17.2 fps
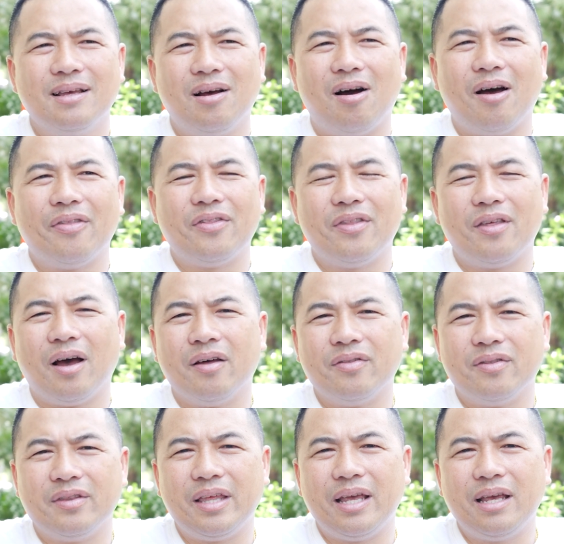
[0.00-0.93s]
on
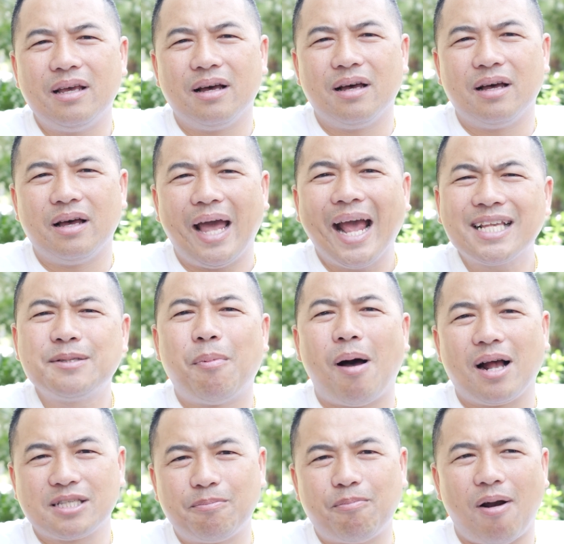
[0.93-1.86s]
the
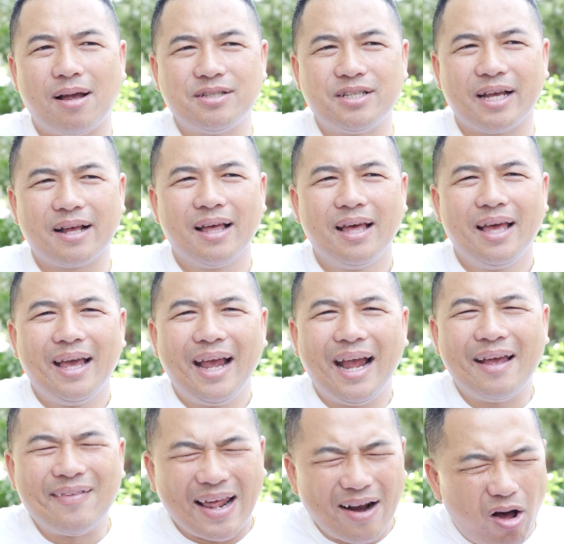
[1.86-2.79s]
Xbox project,
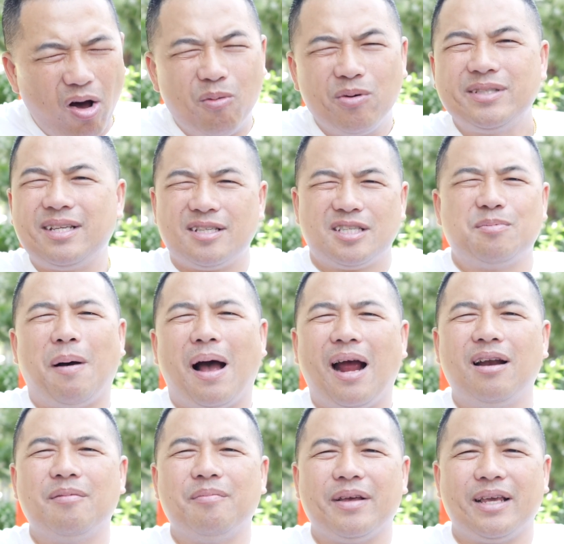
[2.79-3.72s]
and that always
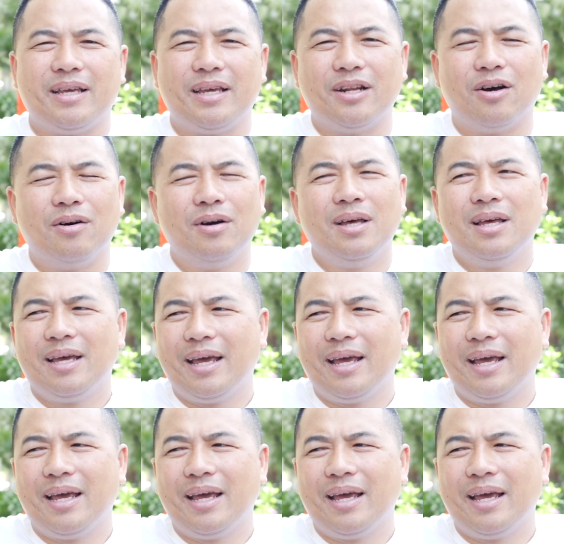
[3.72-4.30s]
inspired me, you know.